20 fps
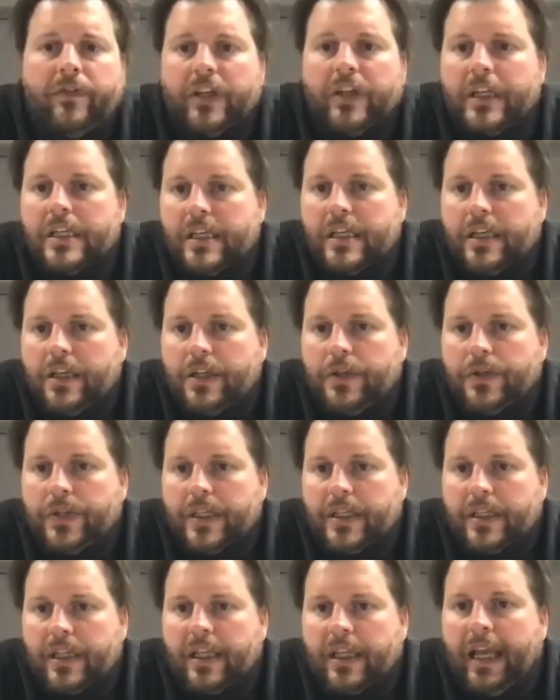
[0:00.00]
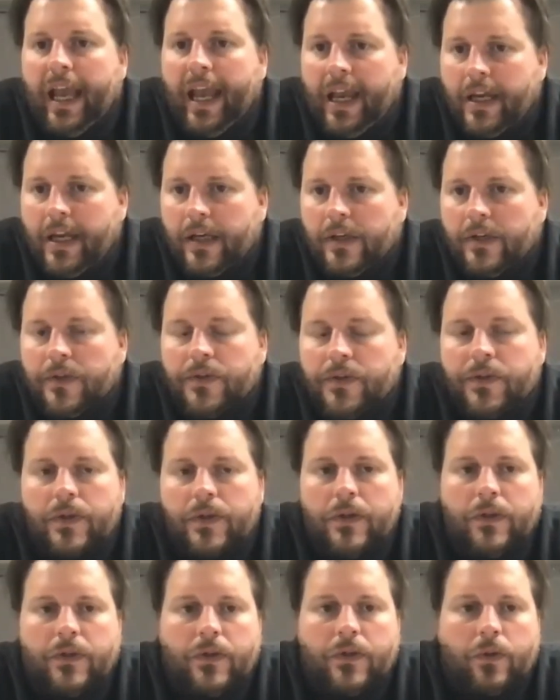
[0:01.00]
continues into the 80s
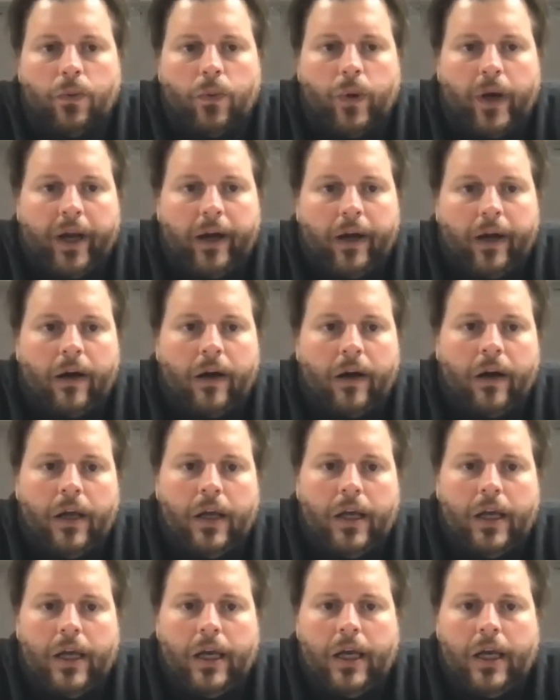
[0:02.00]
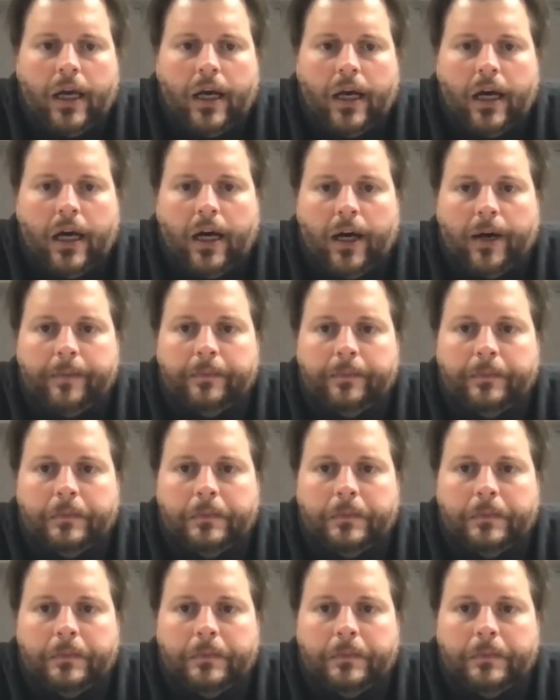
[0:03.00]
to where um,